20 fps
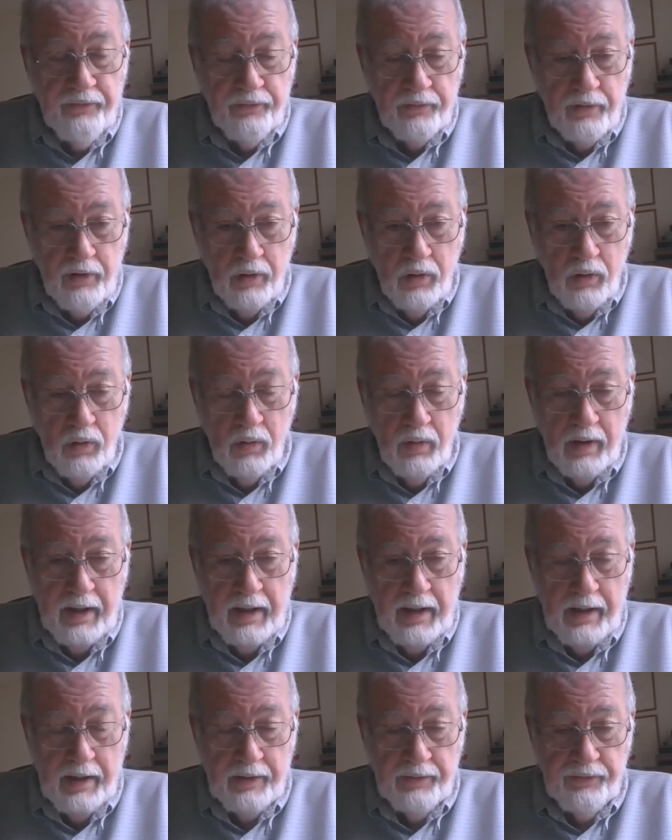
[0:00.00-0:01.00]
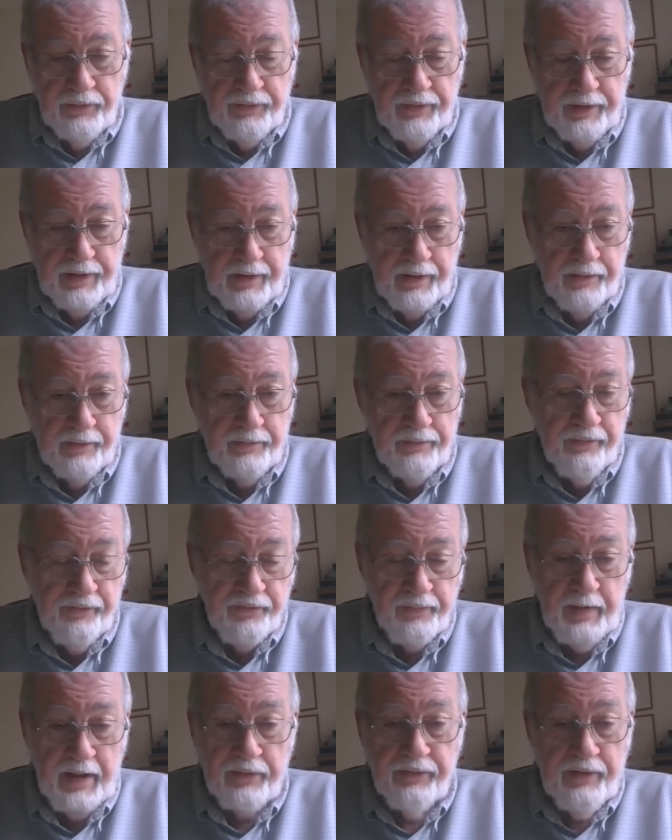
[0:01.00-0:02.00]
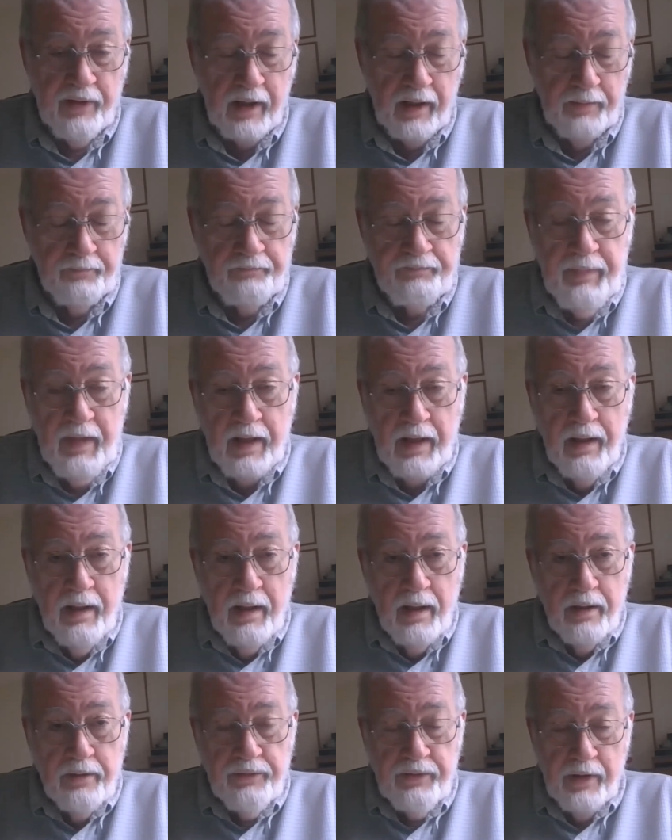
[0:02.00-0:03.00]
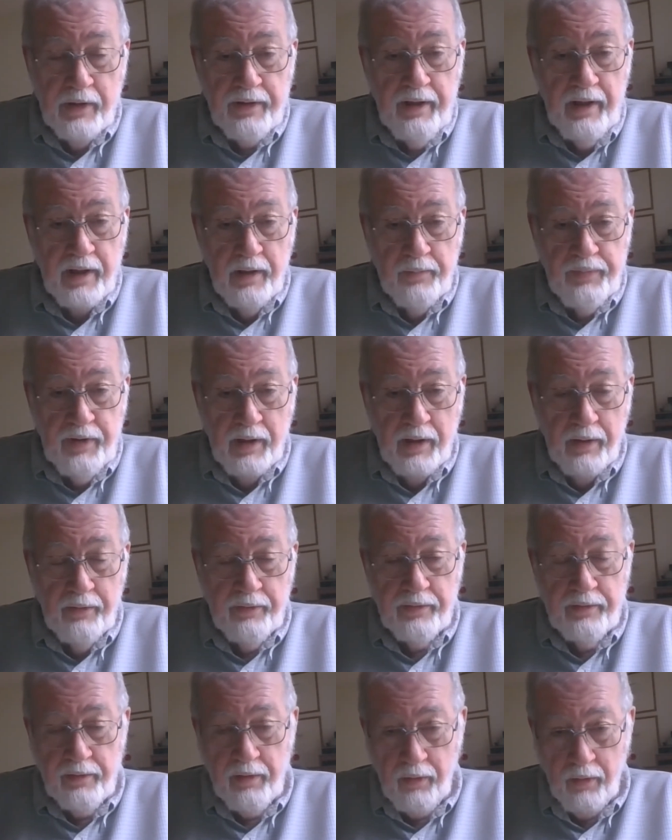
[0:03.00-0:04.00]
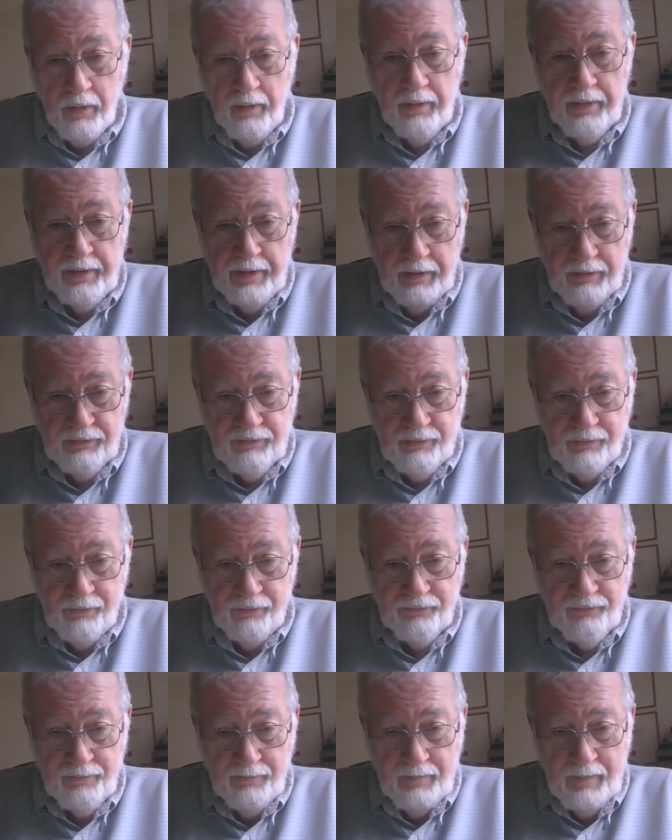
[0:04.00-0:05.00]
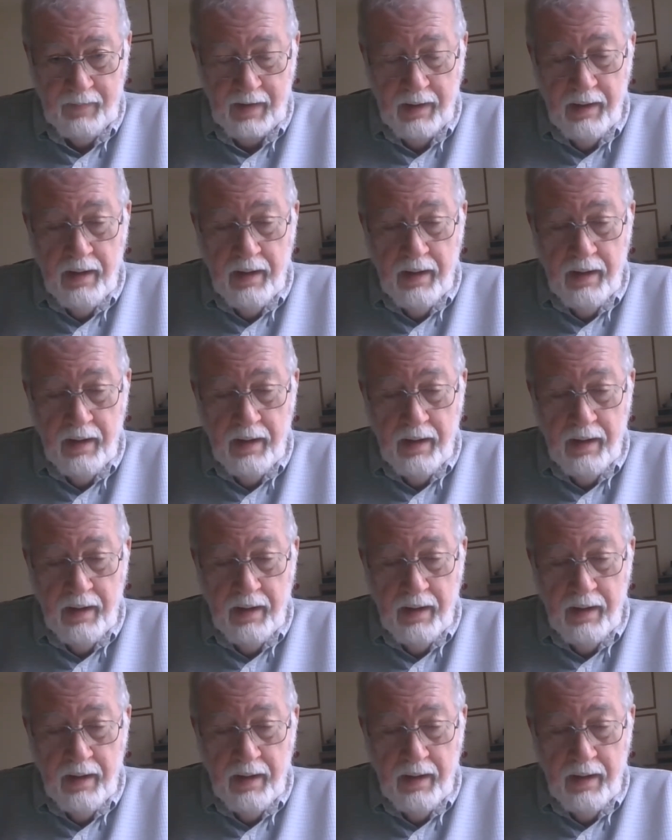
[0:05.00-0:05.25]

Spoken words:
to go and spend time talking about current issues.